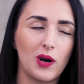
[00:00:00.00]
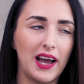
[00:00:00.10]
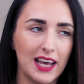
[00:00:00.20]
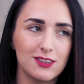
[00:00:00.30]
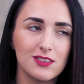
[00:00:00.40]
I
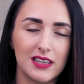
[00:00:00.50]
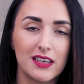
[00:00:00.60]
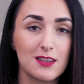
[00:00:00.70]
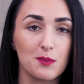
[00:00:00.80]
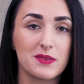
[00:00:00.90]
had to take
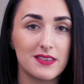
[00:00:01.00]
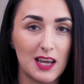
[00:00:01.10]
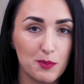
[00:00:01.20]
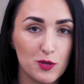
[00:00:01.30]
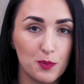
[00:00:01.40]
some
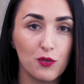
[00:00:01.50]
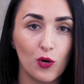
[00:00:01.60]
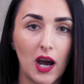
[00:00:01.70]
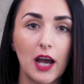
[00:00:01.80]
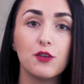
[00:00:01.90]
steps before
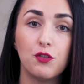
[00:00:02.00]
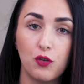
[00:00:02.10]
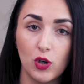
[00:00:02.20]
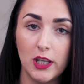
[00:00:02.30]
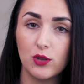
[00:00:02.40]
I
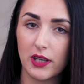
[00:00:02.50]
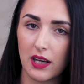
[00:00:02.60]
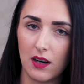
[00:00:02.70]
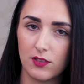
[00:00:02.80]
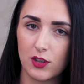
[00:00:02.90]
fully
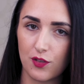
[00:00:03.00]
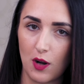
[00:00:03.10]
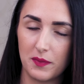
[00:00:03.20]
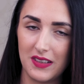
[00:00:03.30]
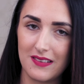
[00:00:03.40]
recovered
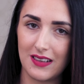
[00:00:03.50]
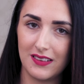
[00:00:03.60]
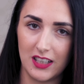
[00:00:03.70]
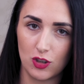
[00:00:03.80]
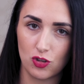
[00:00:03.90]
from this
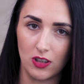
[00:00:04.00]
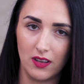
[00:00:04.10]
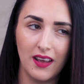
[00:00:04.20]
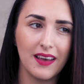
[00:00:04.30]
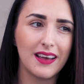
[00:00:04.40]
addiction.
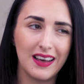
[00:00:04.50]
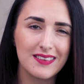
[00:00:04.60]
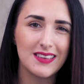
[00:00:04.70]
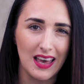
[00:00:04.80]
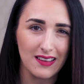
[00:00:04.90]

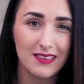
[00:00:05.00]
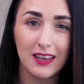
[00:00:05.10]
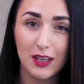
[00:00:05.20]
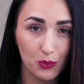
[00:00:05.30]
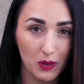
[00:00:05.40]
Because yes,
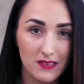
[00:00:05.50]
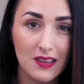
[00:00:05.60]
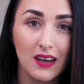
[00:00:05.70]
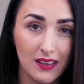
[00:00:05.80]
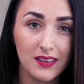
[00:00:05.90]
it was
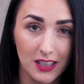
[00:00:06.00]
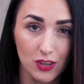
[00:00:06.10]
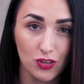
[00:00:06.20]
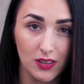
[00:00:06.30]
an addiction.